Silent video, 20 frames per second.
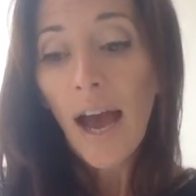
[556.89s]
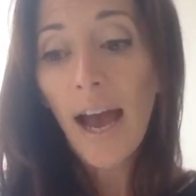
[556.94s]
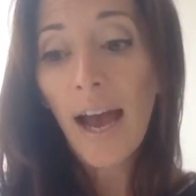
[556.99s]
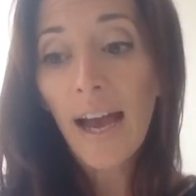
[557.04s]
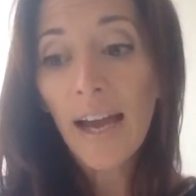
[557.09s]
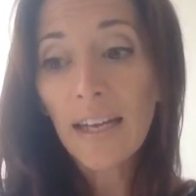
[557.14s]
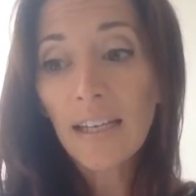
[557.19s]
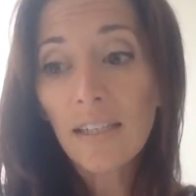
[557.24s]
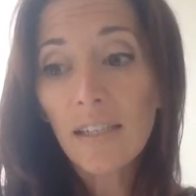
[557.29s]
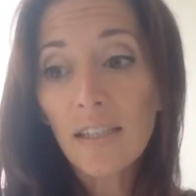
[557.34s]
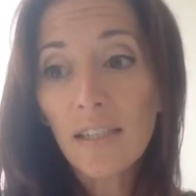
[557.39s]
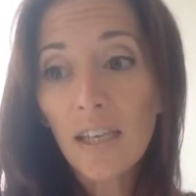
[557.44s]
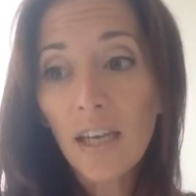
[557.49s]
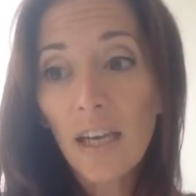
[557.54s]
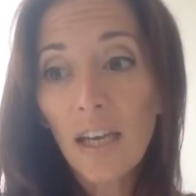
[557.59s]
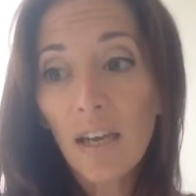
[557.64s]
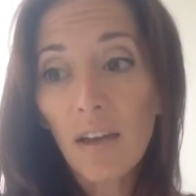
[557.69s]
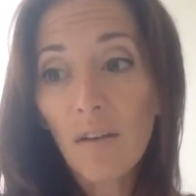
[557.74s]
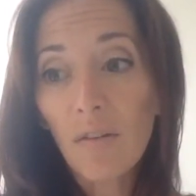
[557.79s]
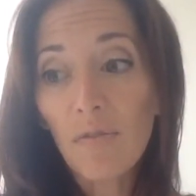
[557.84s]
And
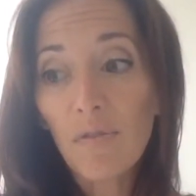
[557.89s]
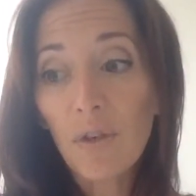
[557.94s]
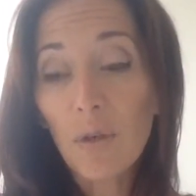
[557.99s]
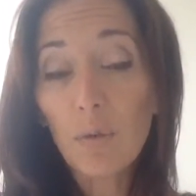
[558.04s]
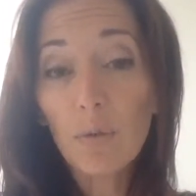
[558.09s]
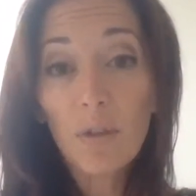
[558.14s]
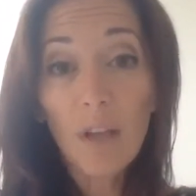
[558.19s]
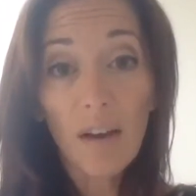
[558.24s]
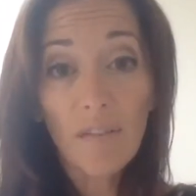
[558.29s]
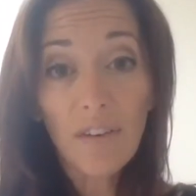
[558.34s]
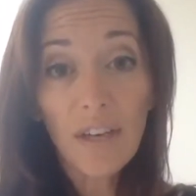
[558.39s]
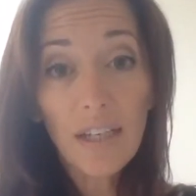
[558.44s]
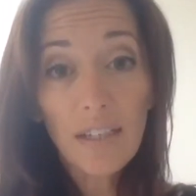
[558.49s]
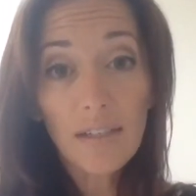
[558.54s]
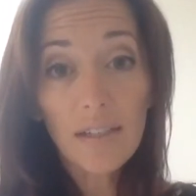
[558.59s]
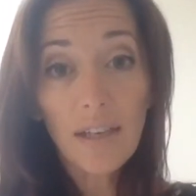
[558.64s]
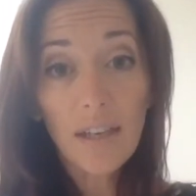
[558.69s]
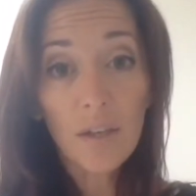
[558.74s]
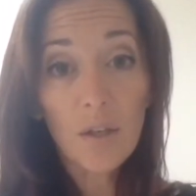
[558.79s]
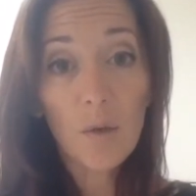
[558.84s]
if you love
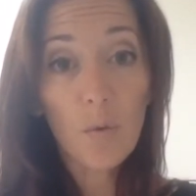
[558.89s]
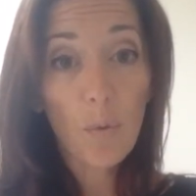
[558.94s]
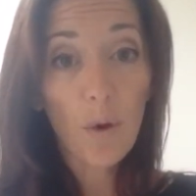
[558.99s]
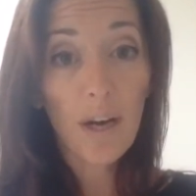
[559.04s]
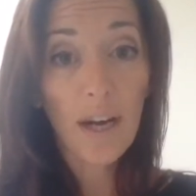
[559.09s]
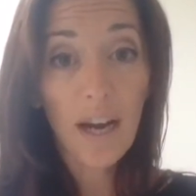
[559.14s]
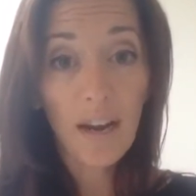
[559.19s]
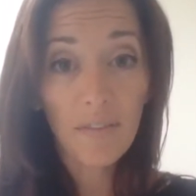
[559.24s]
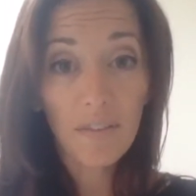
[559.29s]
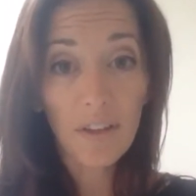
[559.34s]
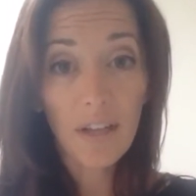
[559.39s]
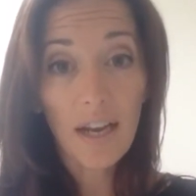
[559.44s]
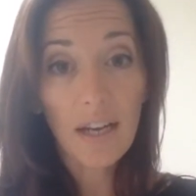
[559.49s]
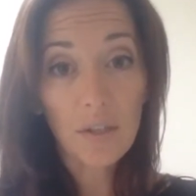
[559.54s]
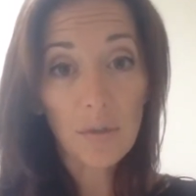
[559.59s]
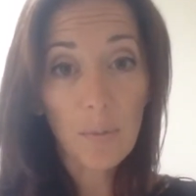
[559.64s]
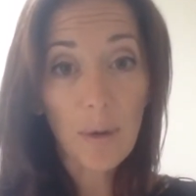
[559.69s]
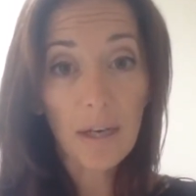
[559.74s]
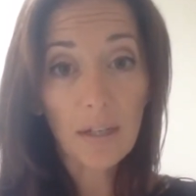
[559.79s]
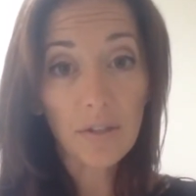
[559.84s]
it and you want to have a
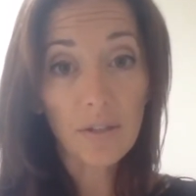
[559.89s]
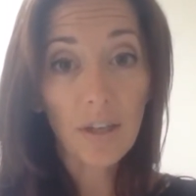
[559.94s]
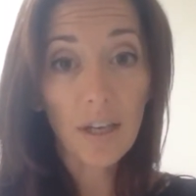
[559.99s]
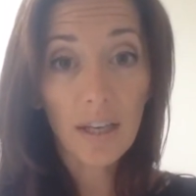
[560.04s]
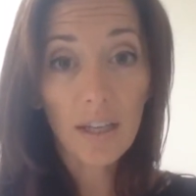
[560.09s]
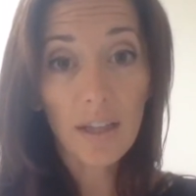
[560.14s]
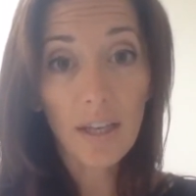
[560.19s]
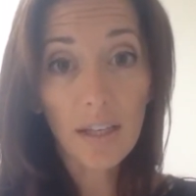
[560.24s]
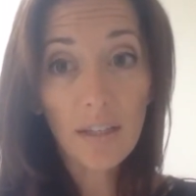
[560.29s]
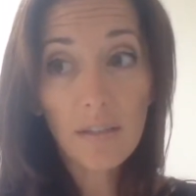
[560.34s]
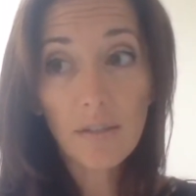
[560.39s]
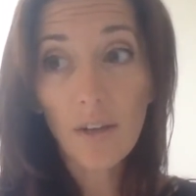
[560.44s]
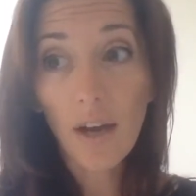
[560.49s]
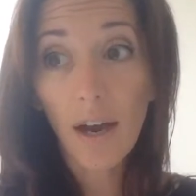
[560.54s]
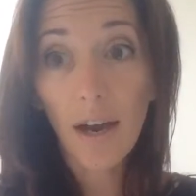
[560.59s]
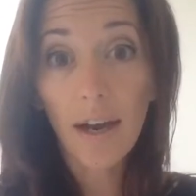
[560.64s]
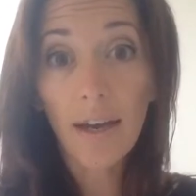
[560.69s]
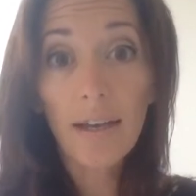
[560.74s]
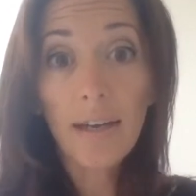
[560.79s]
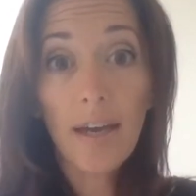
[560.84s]
lash bash like this,
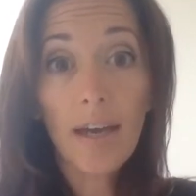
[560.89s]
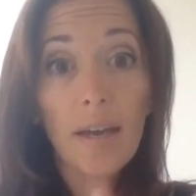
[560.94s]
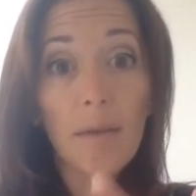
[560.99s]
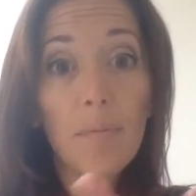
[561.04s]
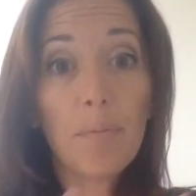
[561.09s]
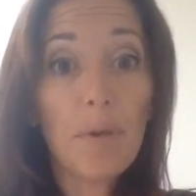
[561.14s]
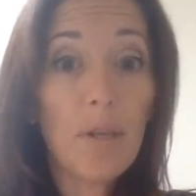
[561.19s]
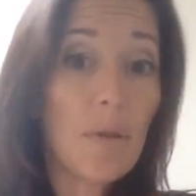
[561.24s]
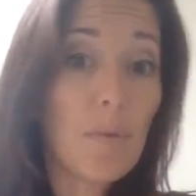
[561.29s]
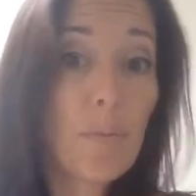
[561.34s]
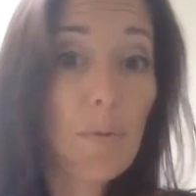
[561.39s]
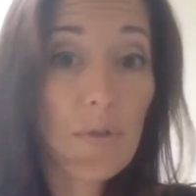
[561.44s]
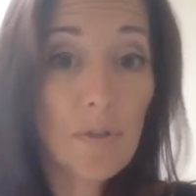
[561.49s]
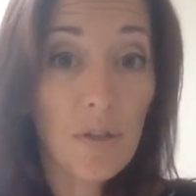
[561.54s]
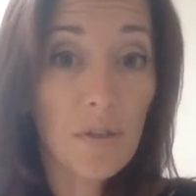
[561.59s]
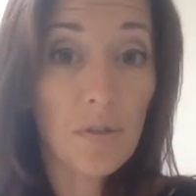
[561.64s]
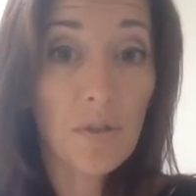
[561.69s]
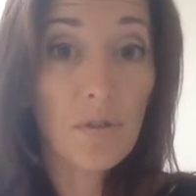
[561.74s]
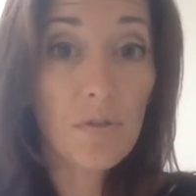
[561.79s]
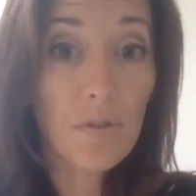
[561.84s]
I can be the
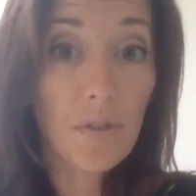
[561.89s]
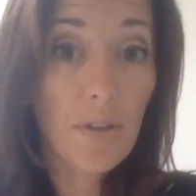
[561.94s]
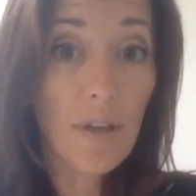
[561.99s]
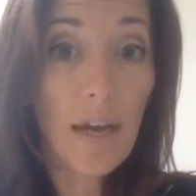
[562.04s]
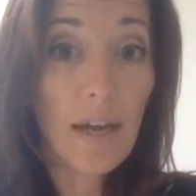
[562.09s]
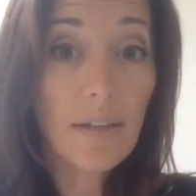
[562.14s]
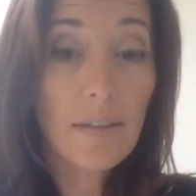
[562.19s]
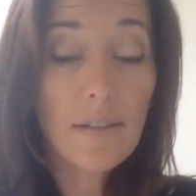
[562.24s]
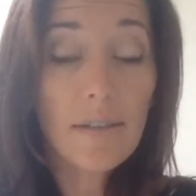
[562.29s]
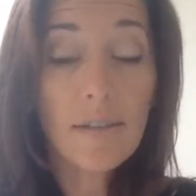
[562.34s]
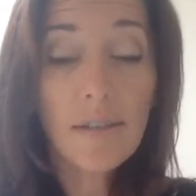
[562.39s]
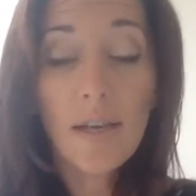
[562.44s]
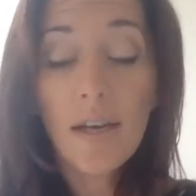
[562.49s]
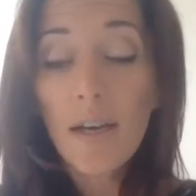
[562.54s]
presenter for that.